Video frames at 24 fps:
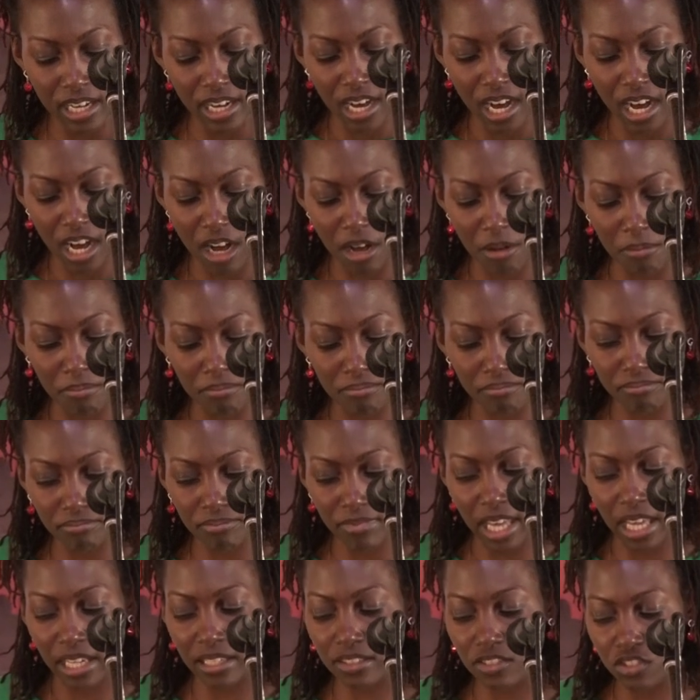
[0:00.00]

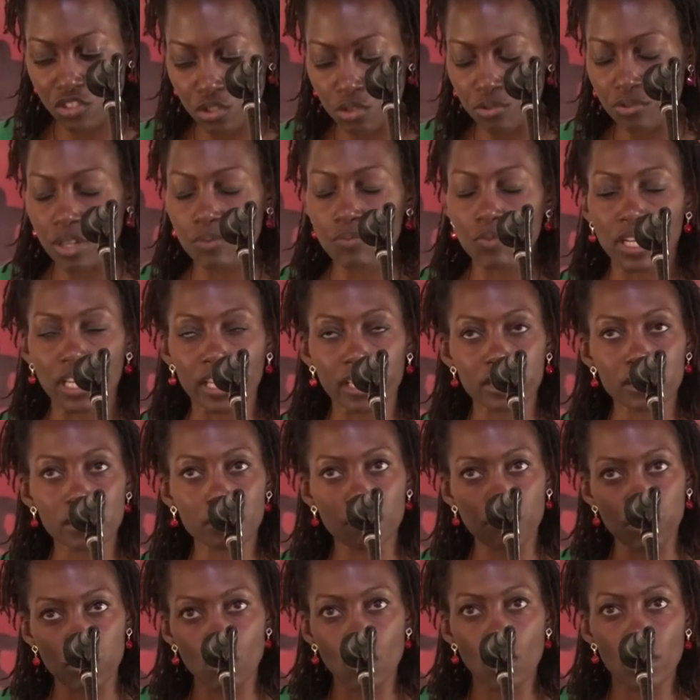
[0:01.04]
that children will
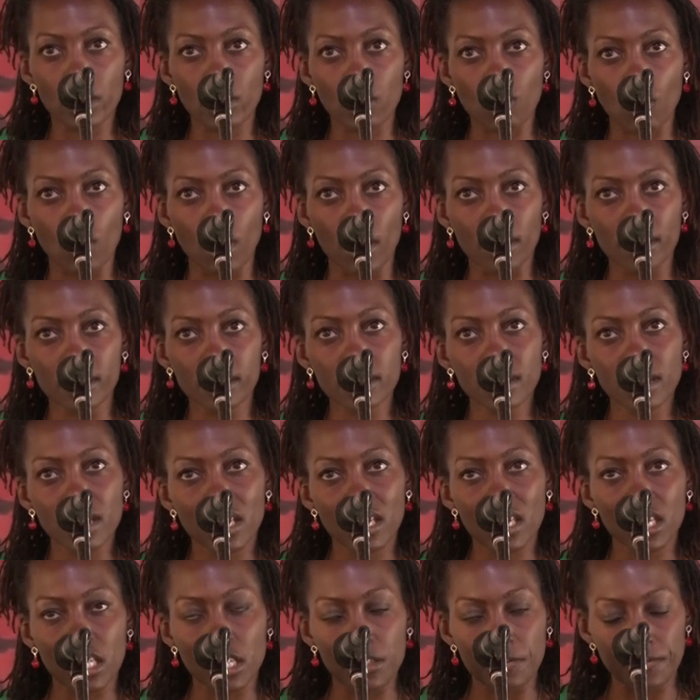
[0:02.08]
explore the world
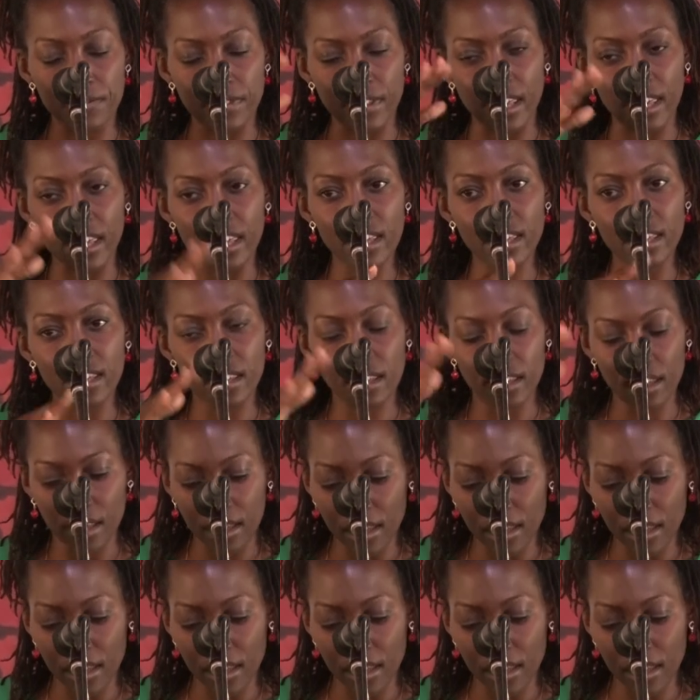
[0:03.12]
if they